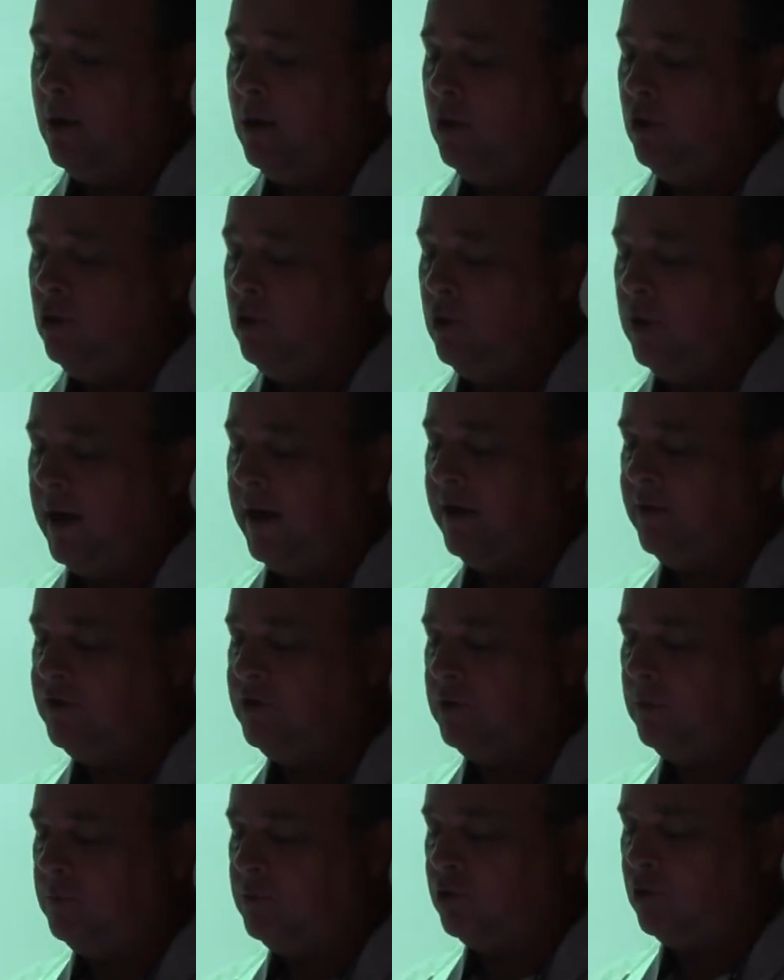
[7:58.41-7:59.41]
You got to
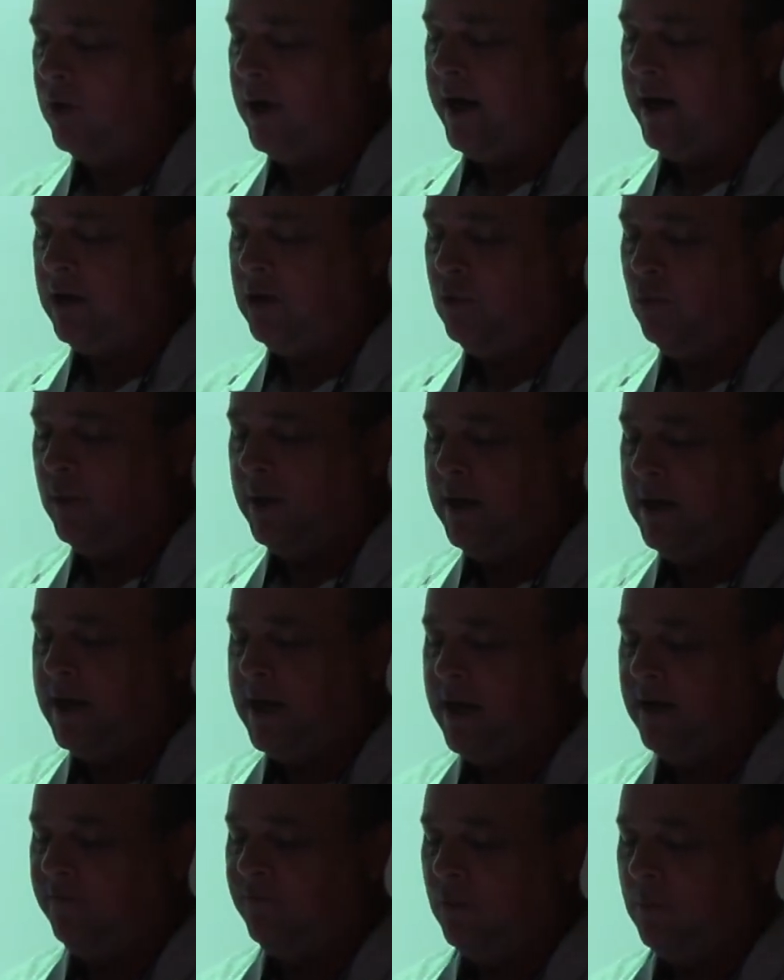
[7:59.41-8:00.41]
subtract
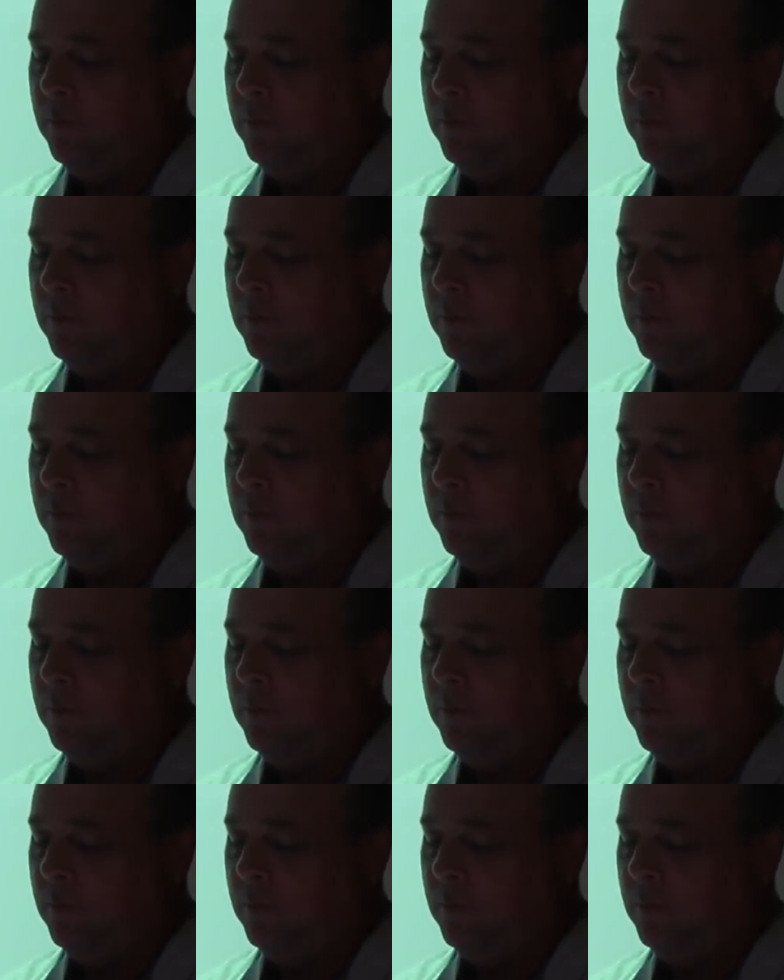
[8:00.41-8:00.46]
29 from